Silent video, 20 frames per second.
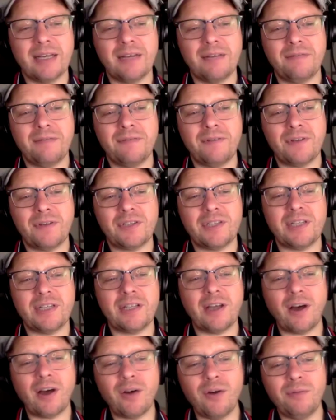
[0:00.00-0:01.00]
Firstly,
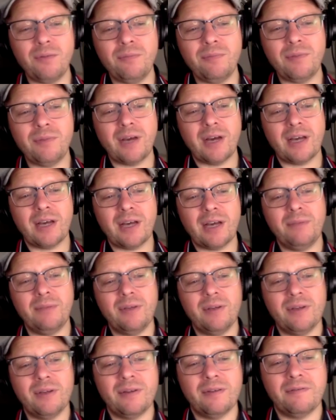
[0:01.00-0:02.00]
the home game,
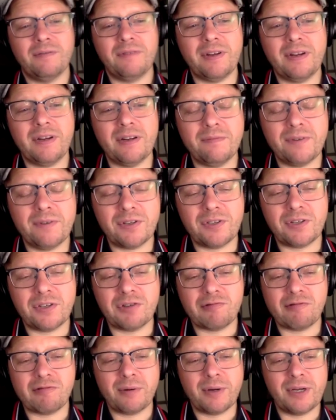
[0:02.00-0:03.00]
Finland versus
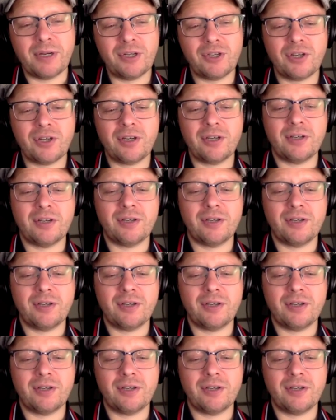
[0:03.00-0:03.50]
Croatia.